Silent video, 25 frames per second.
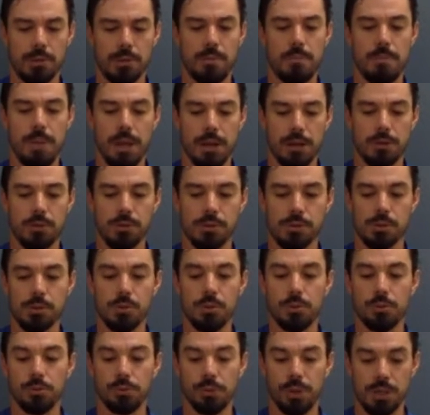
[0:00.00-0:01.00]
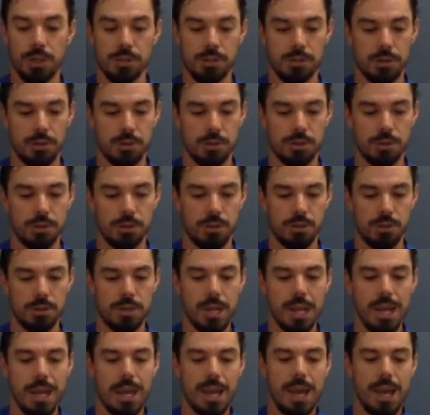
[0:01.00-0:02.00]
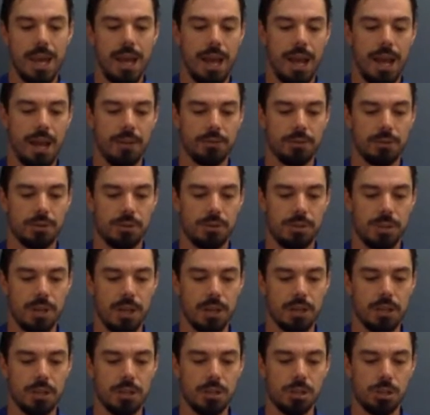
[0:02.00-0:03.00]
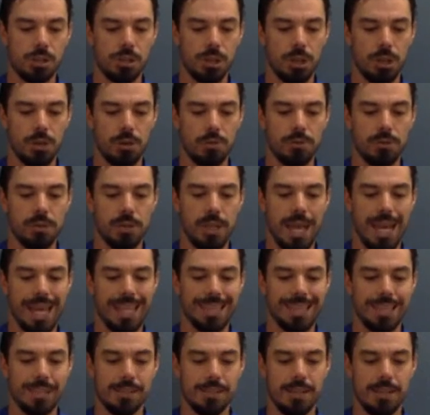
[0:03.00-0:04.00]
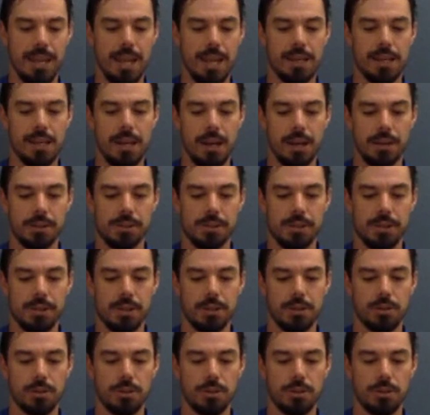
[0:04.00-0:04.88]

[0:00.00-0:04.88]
Medical School researchers after studies showed that this antioxidant